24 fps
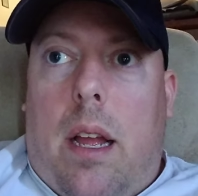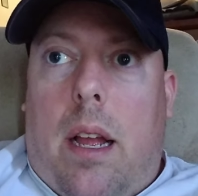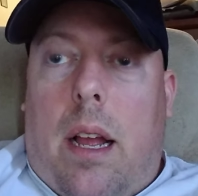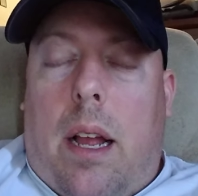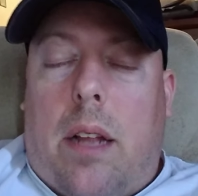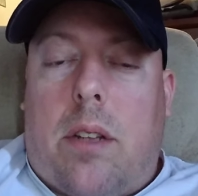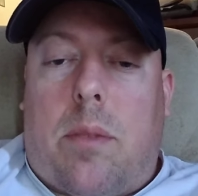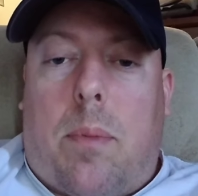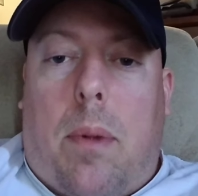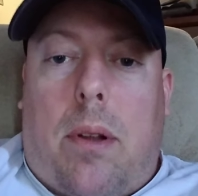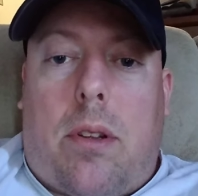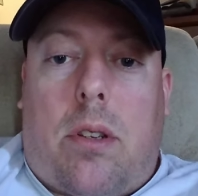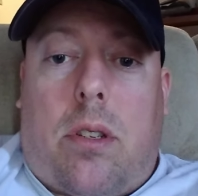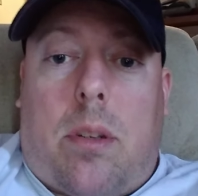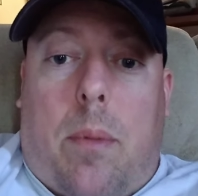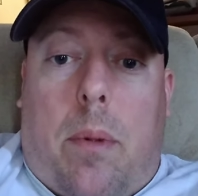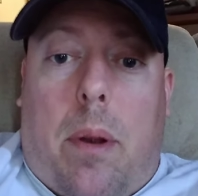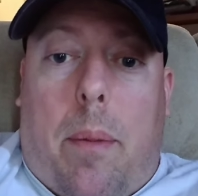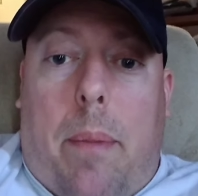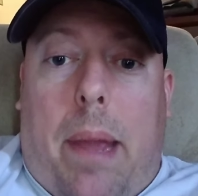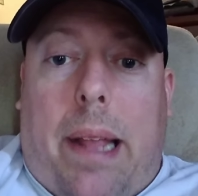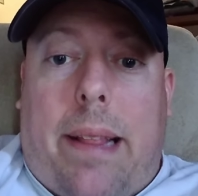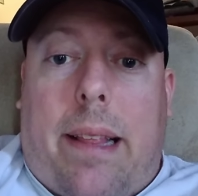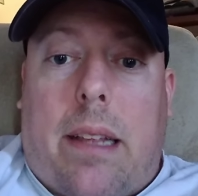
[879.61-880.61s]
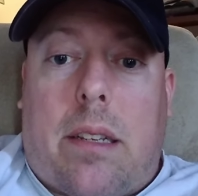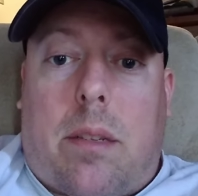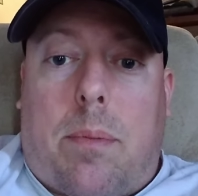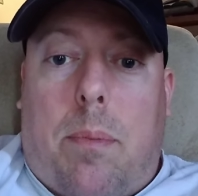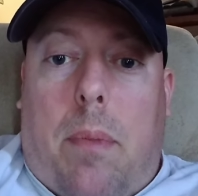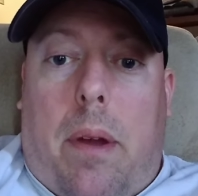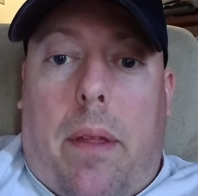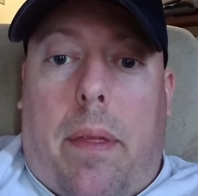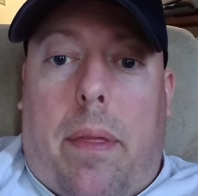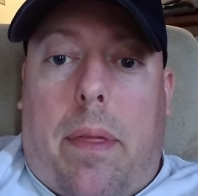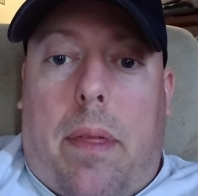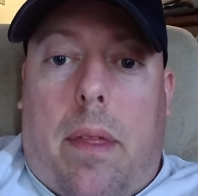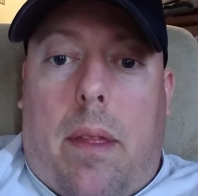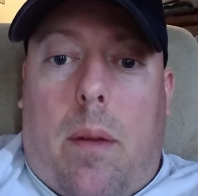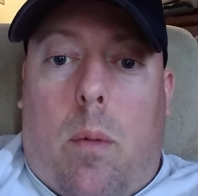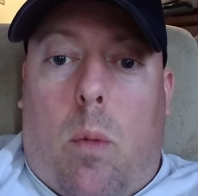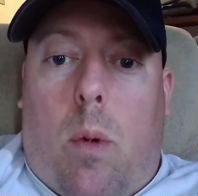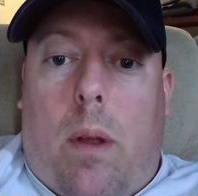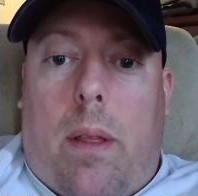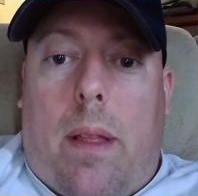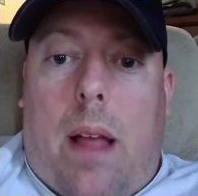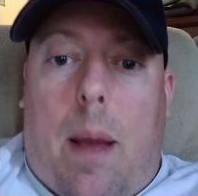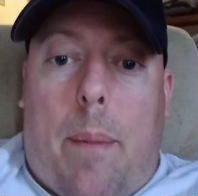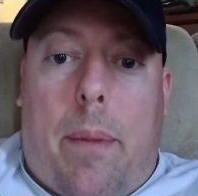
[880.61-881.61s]
as much as I'm going to make this month,
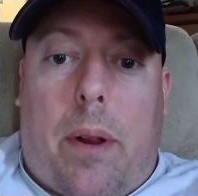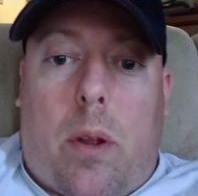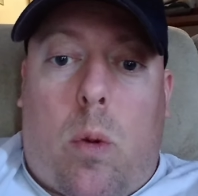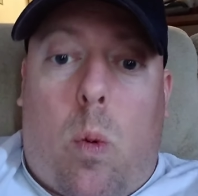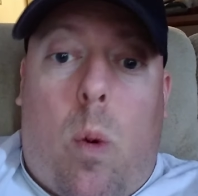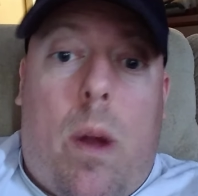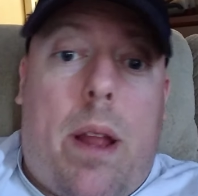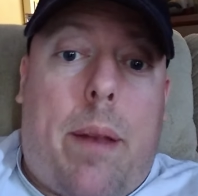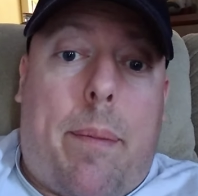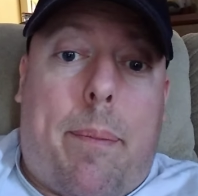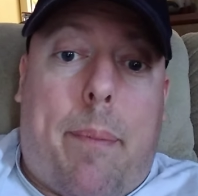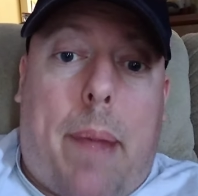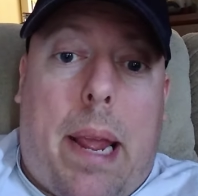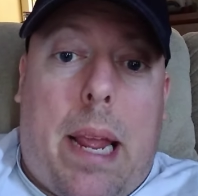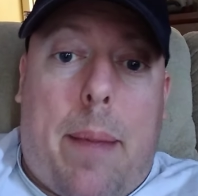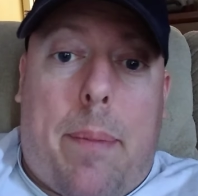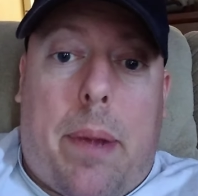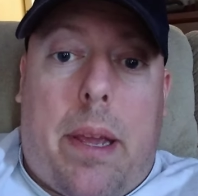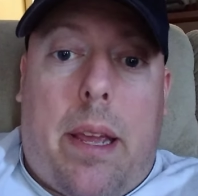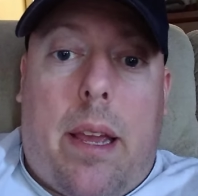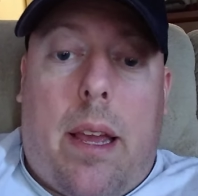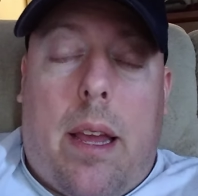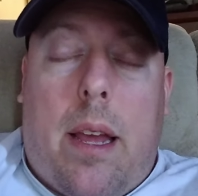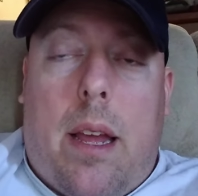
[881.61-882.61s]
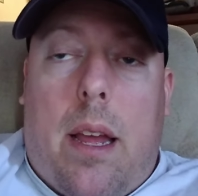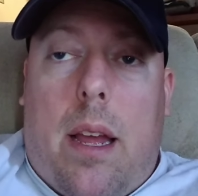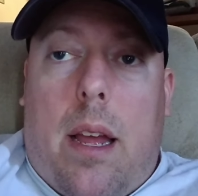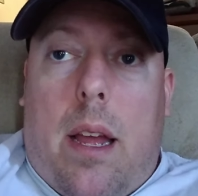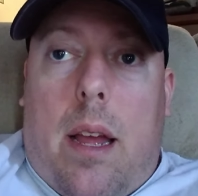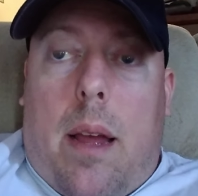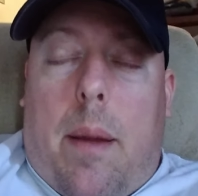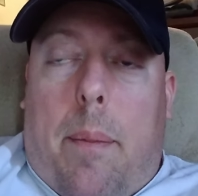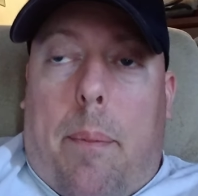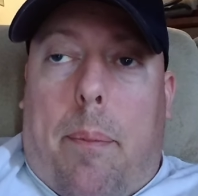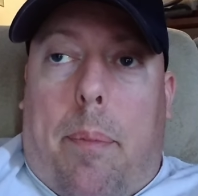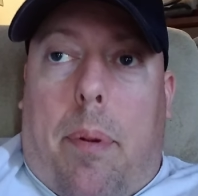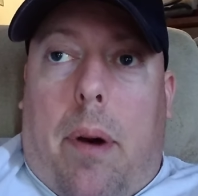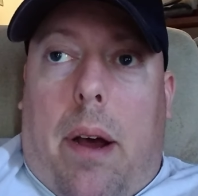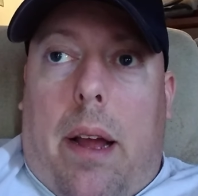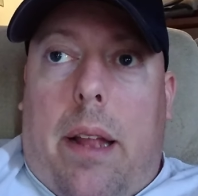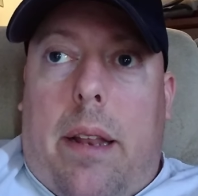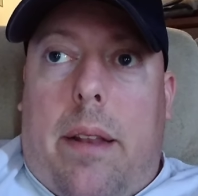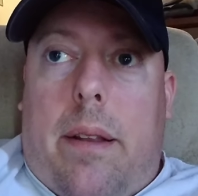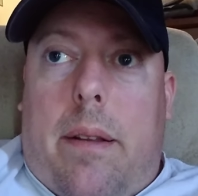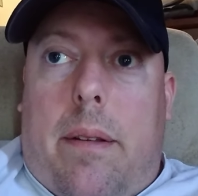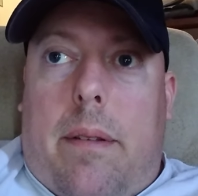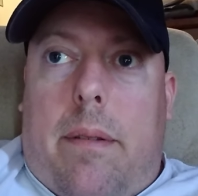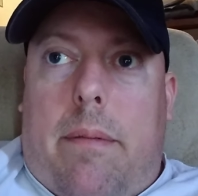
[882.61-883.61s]
well, I'm going to quit maybe,
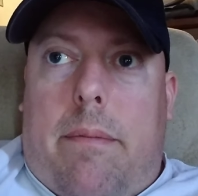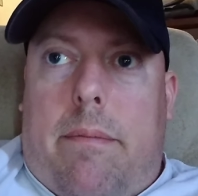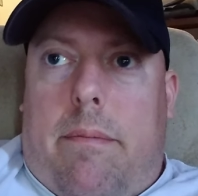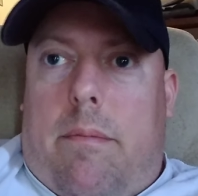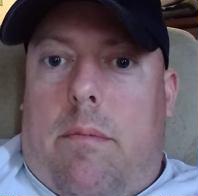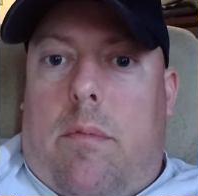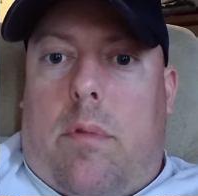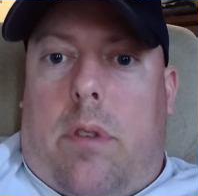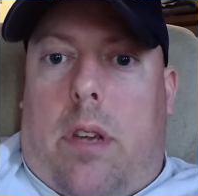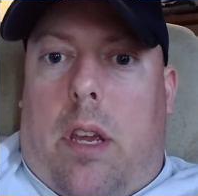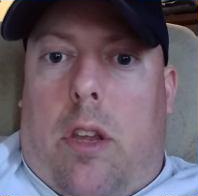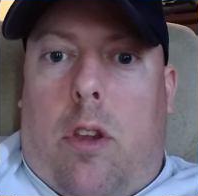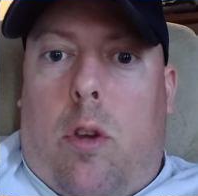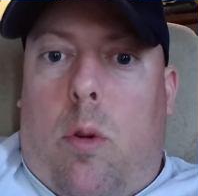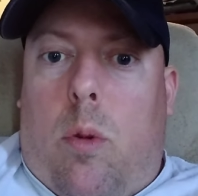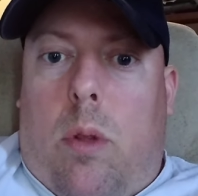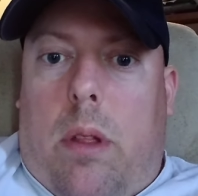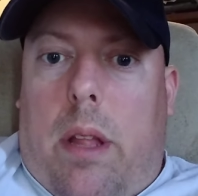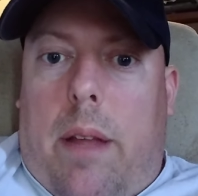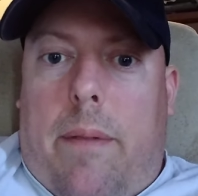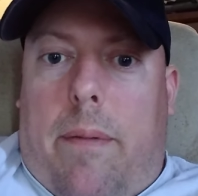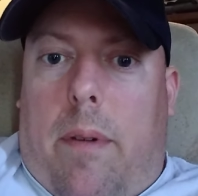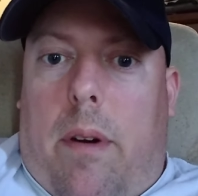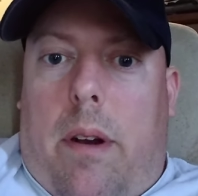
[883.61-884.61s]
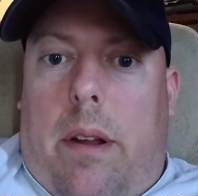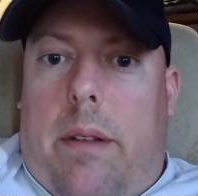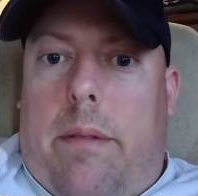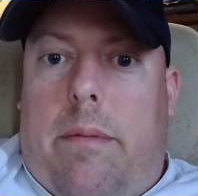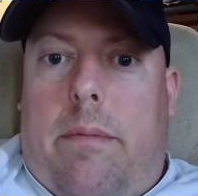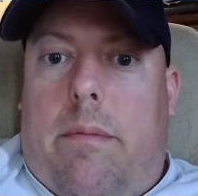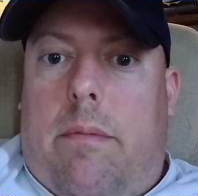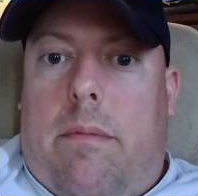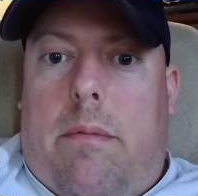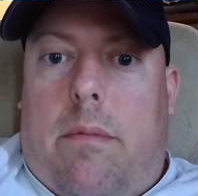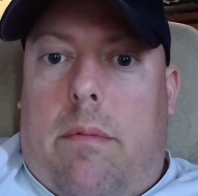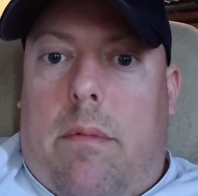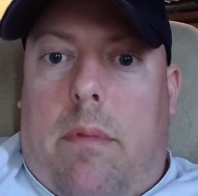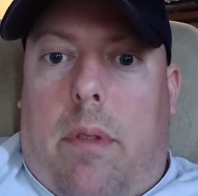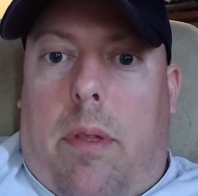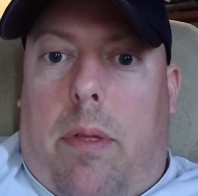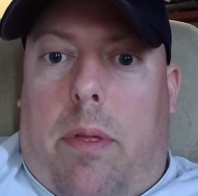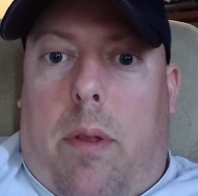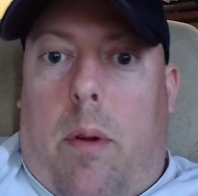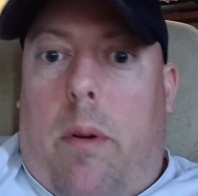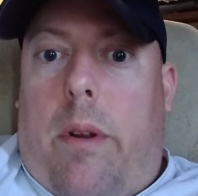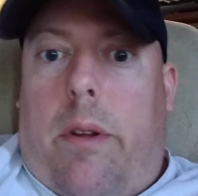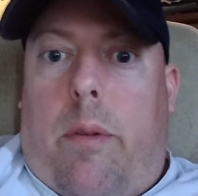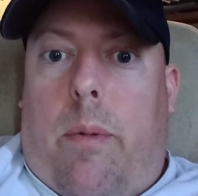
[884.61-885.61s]
but can you live on
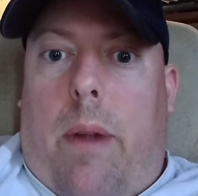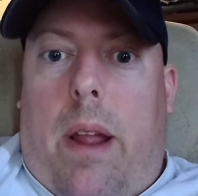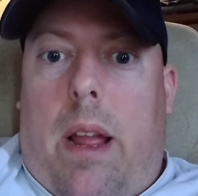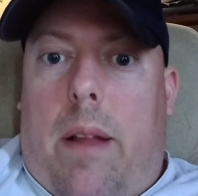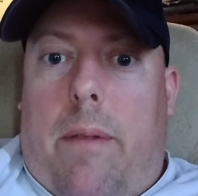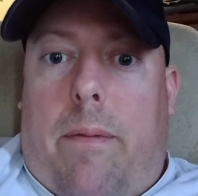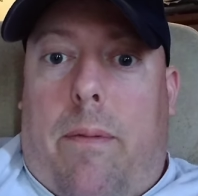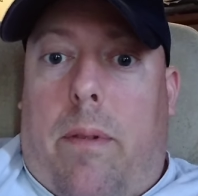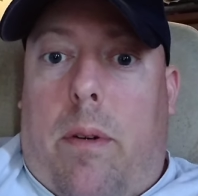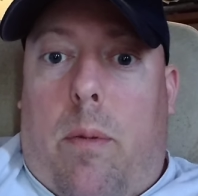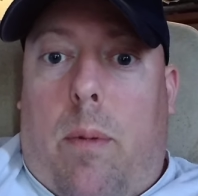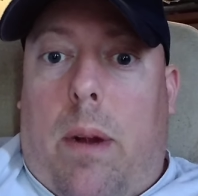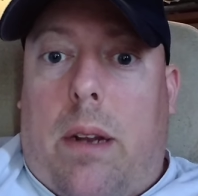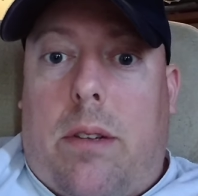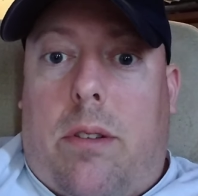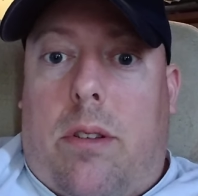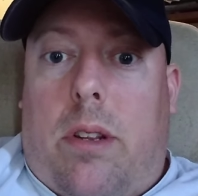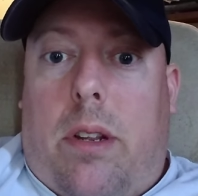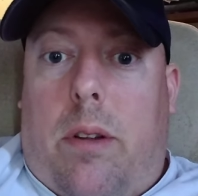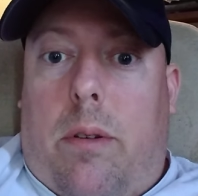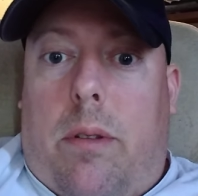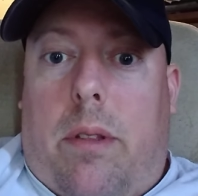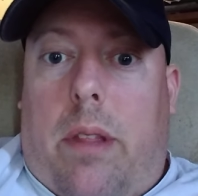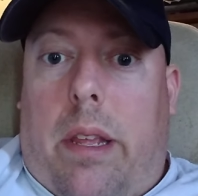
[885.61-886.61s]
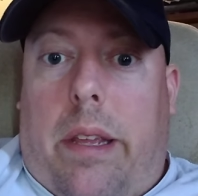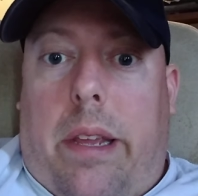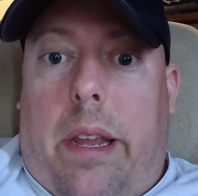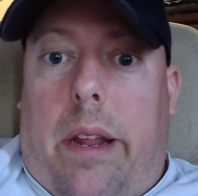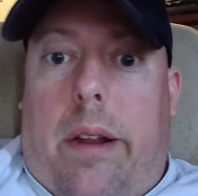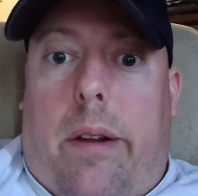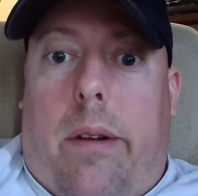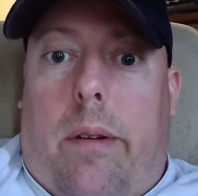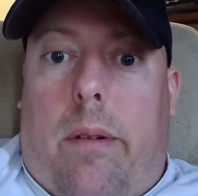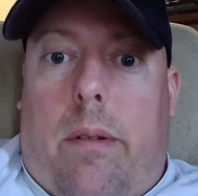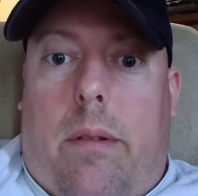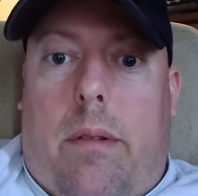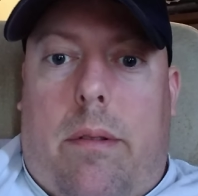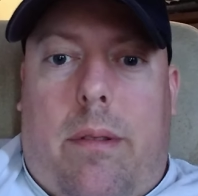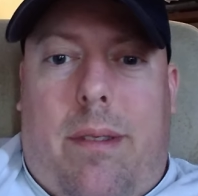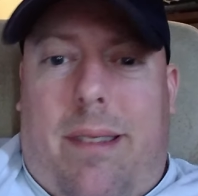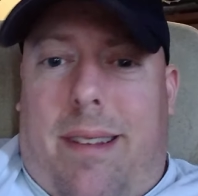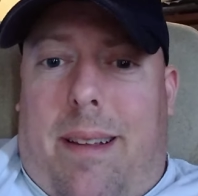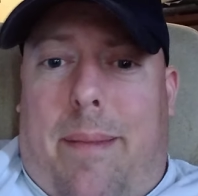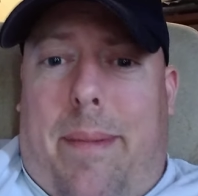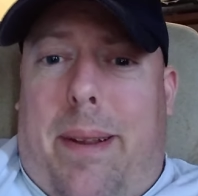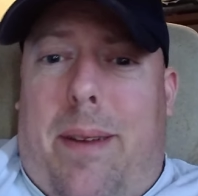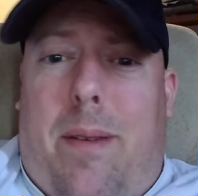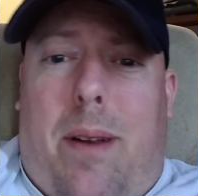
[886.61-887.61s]
30 grand for the rest of the year?
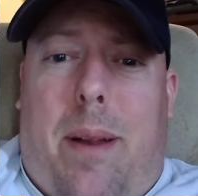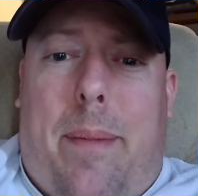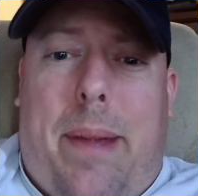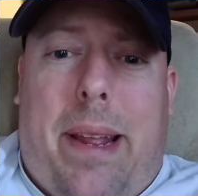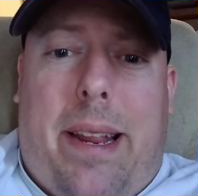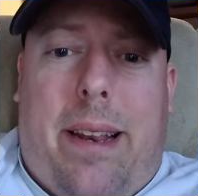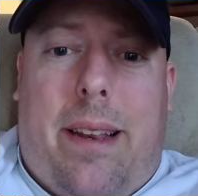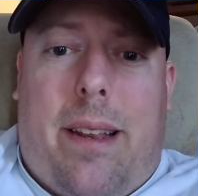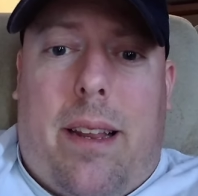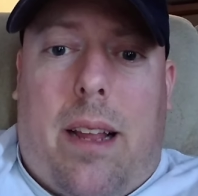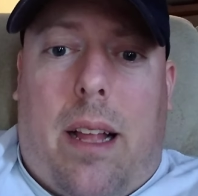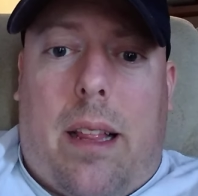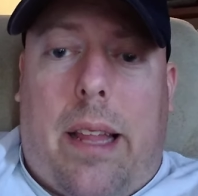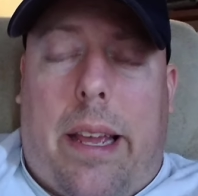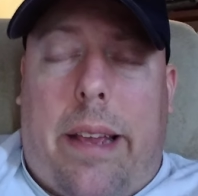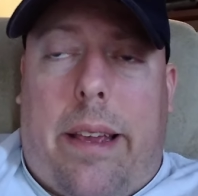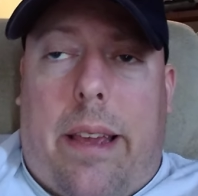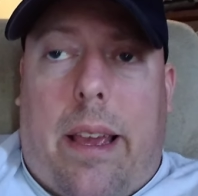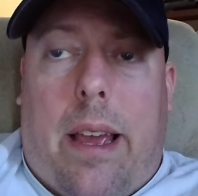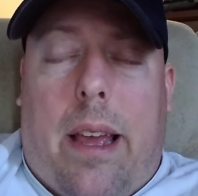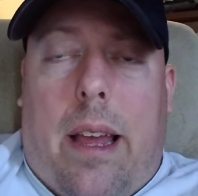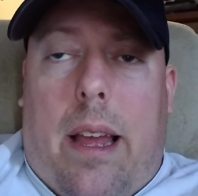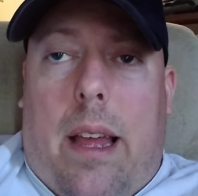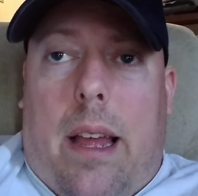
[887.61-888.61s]
You know what I mean? Like,